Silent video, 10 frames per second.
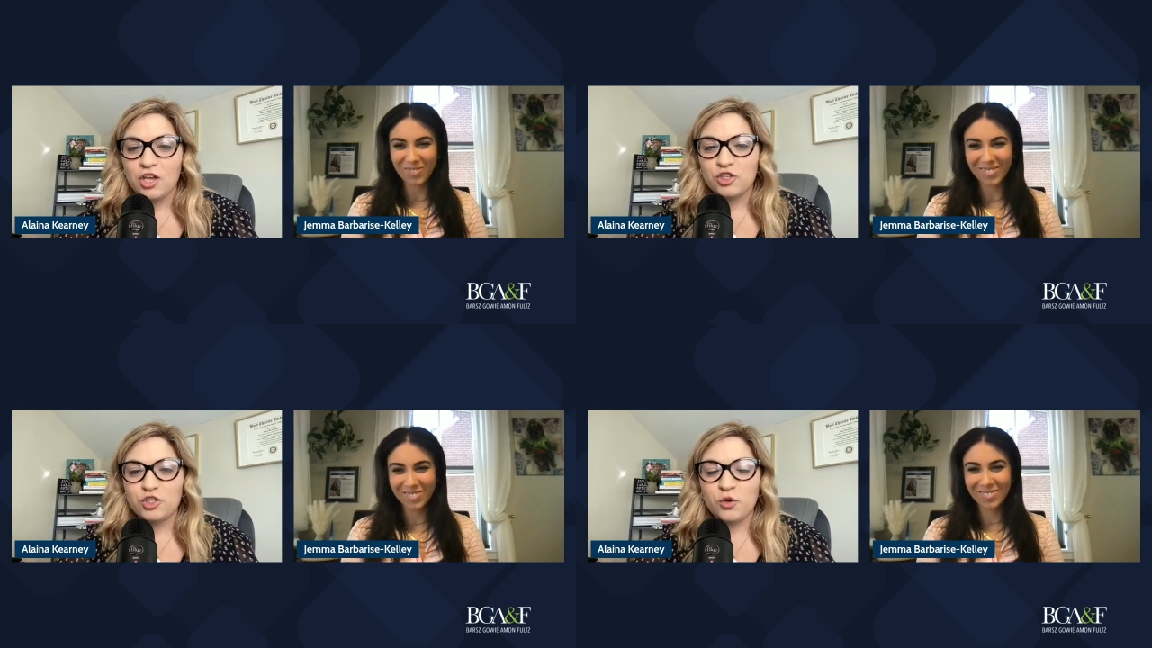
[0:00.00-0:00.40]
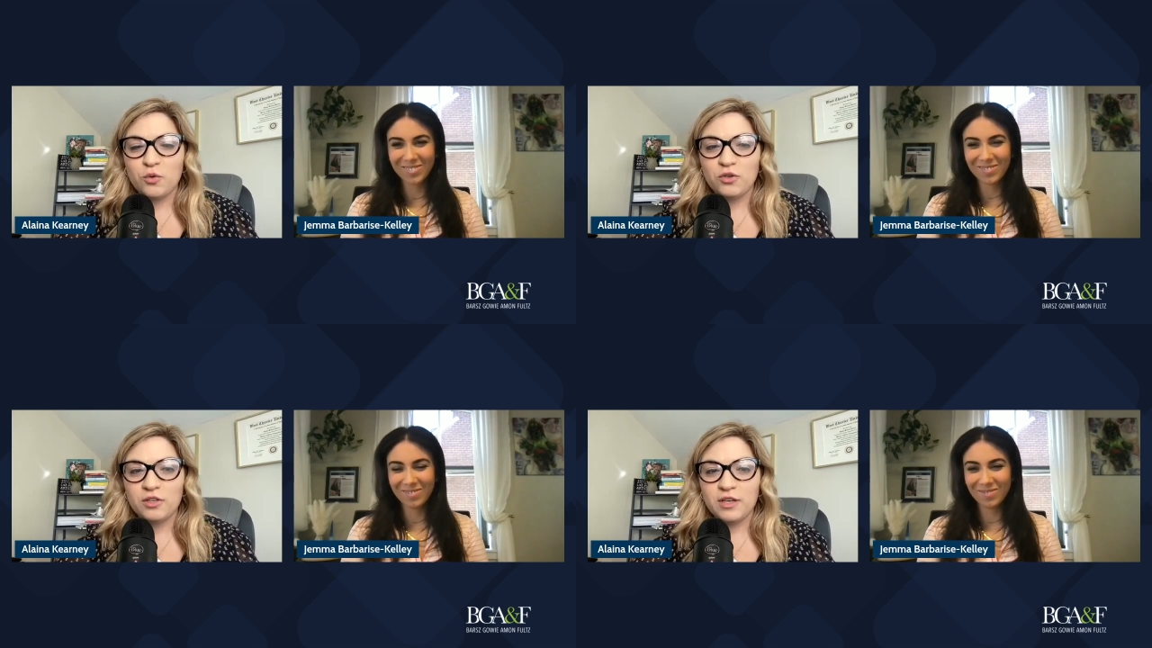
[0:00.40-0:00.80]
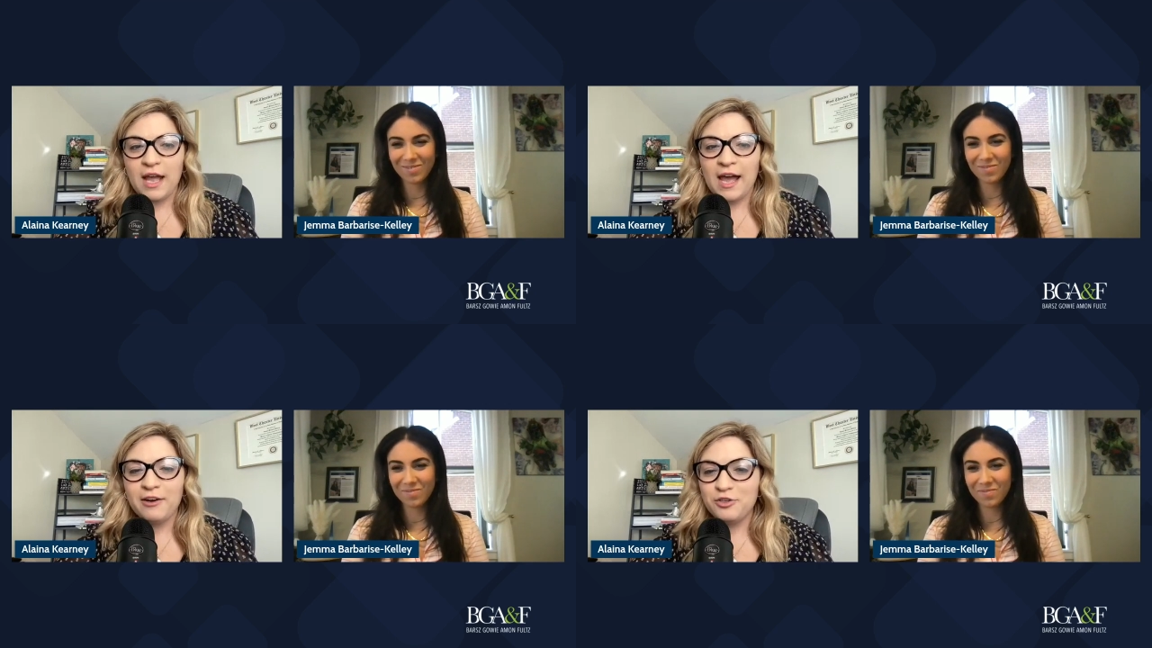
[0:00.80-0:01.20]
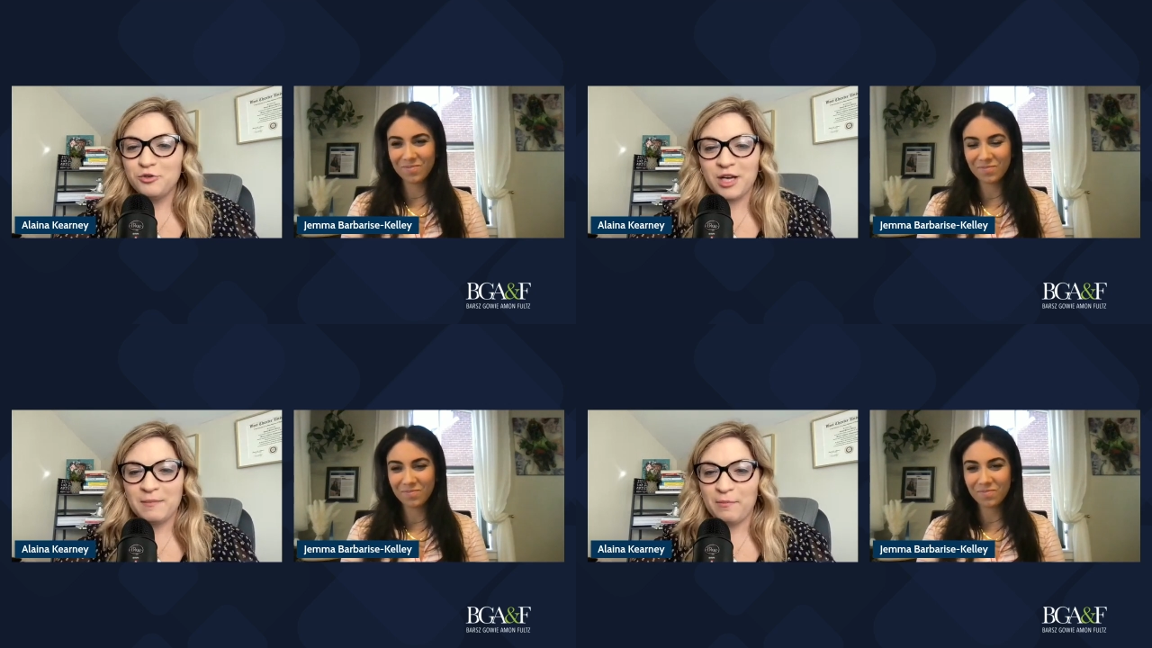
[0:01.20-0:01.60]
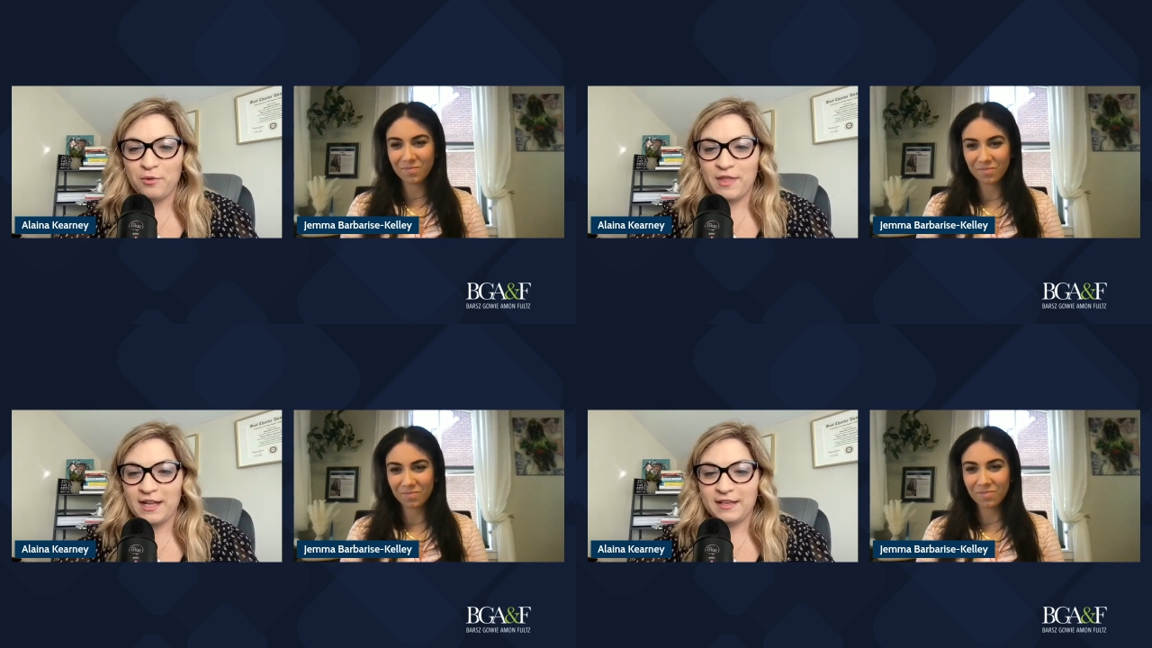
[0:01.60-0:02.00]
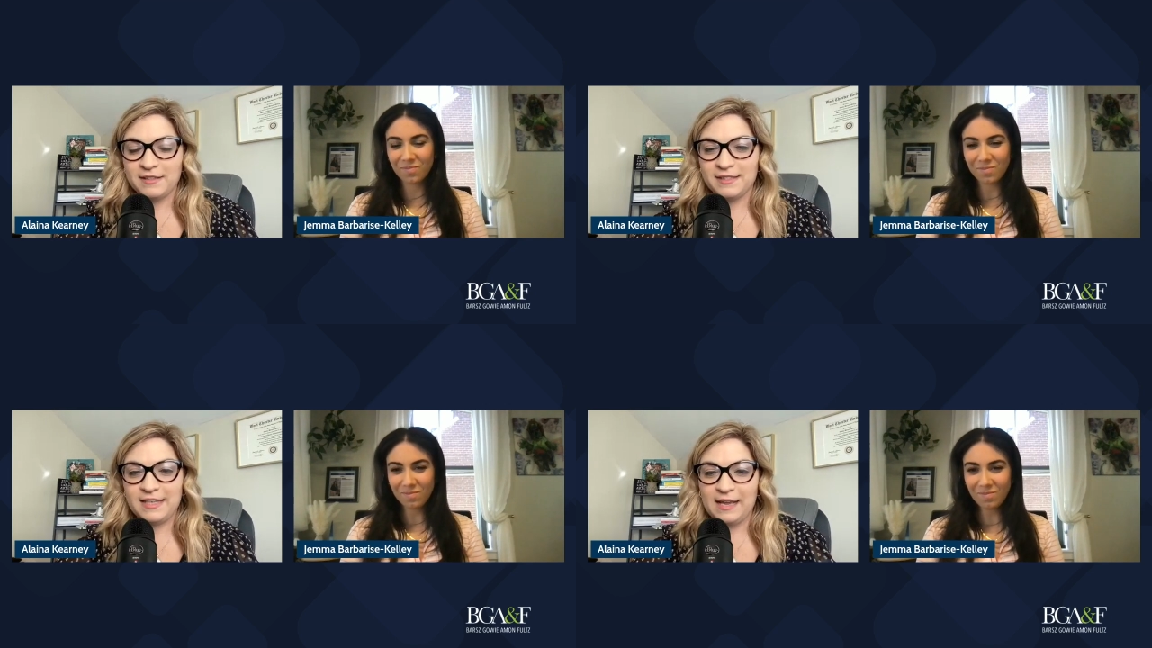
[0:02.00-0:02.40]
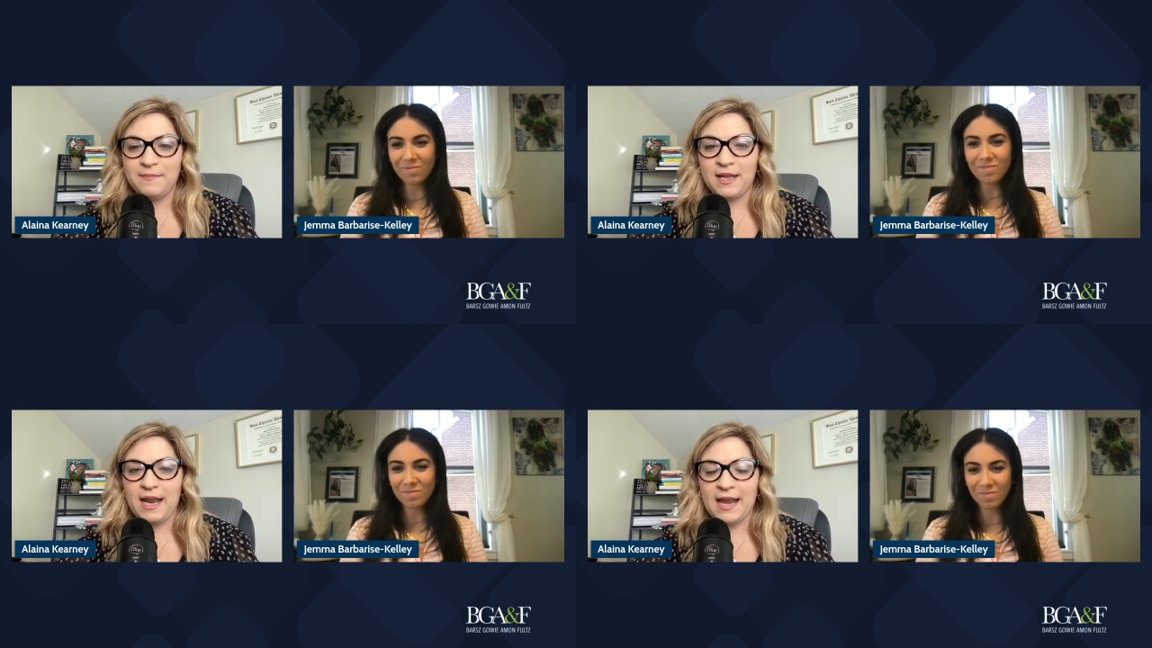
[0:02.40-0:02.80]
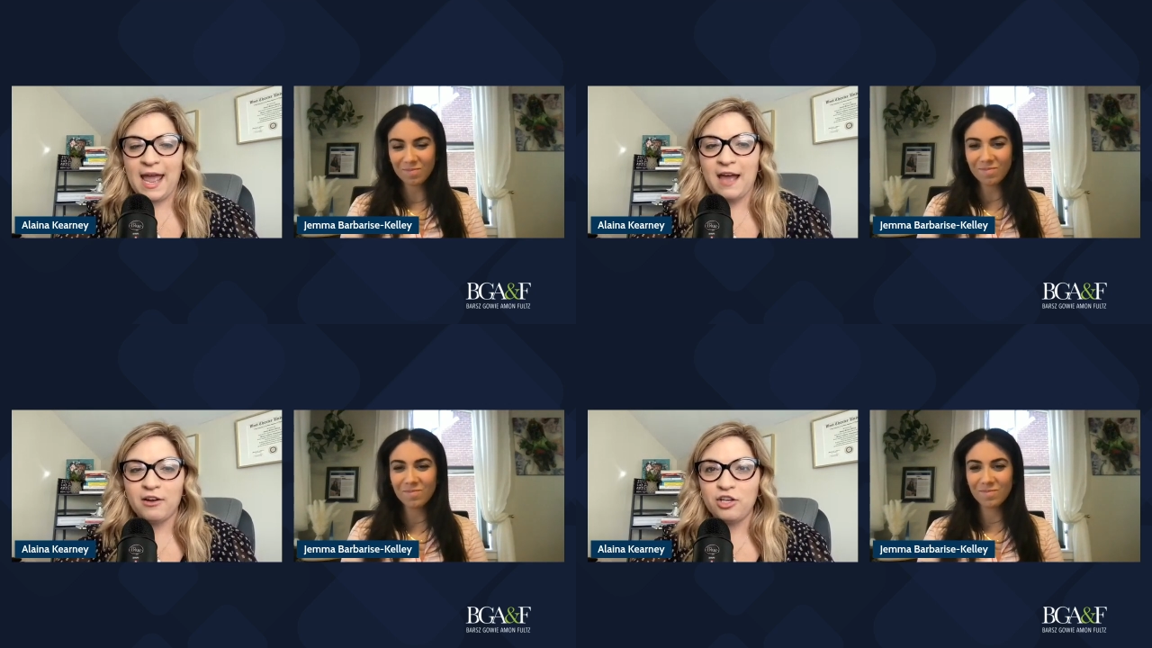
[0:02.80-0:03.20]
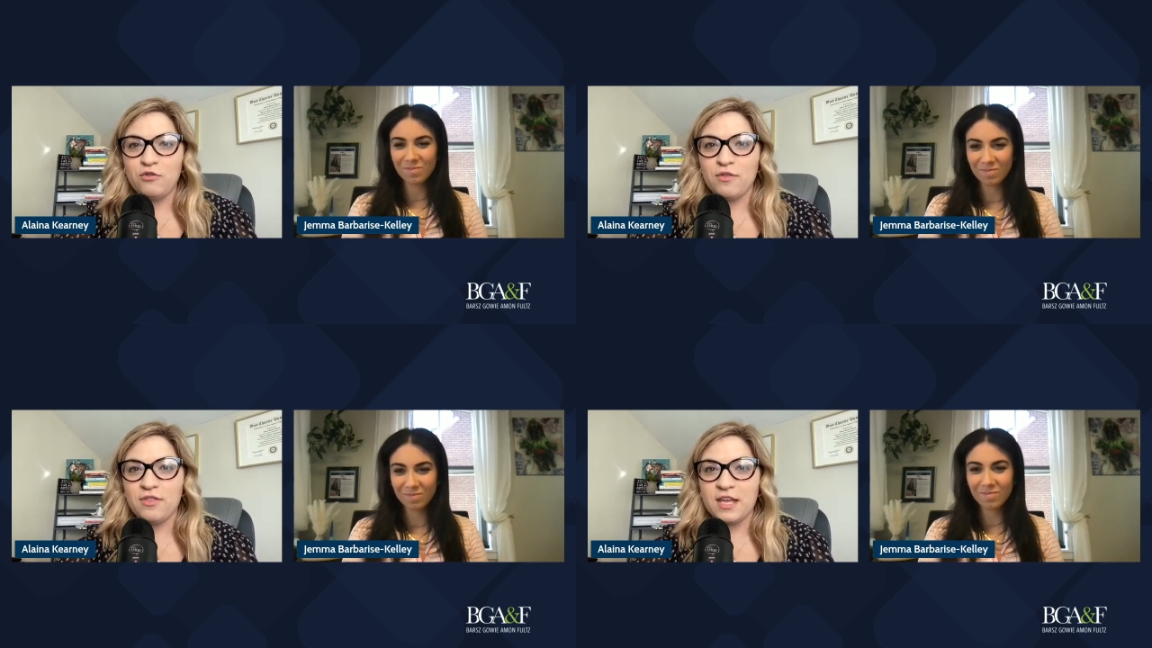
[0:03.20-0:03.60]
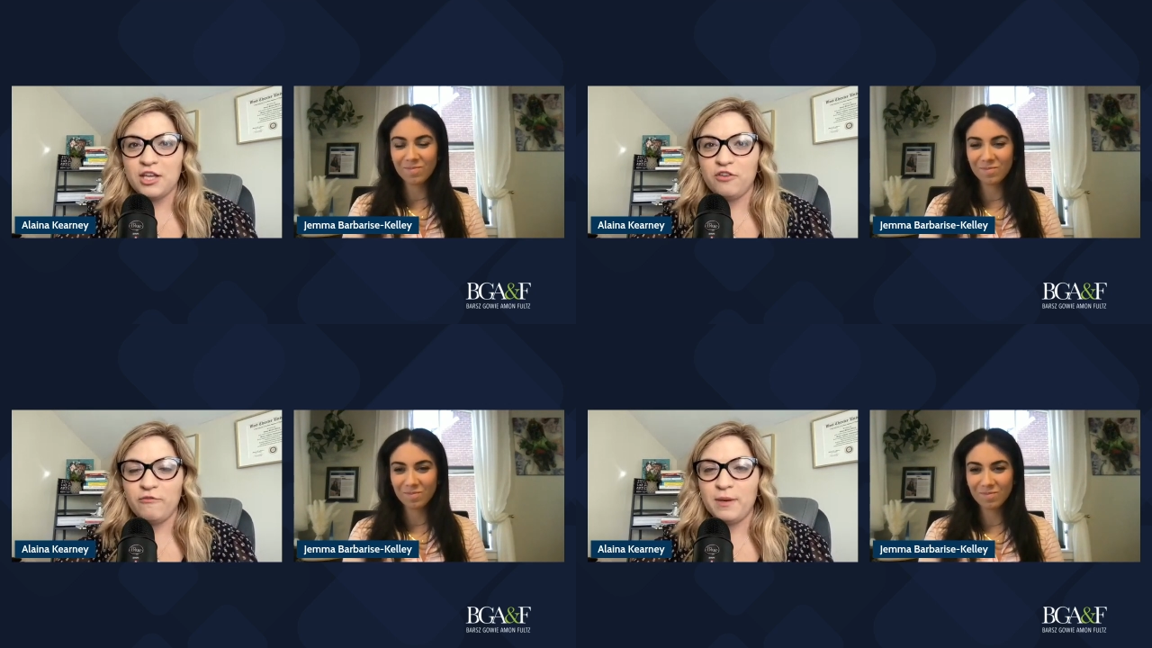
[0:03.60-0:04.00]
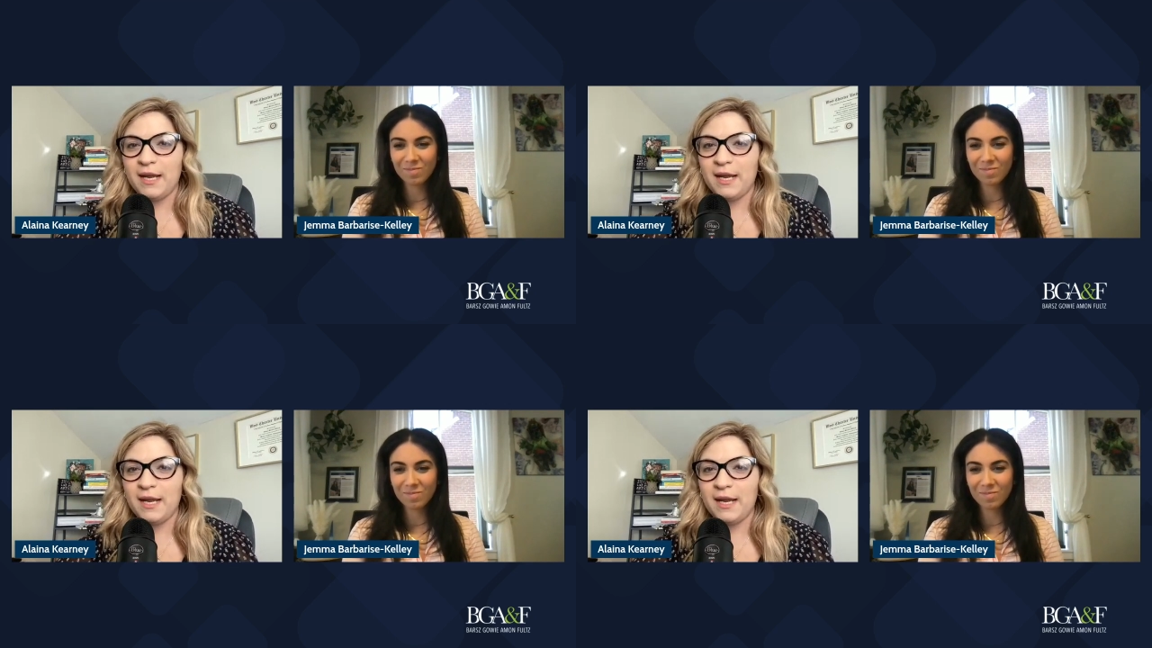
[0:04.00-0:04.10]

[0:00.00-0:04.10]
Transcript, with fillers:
Speaker 1: So how did you come up with that statement, and how do you think you've been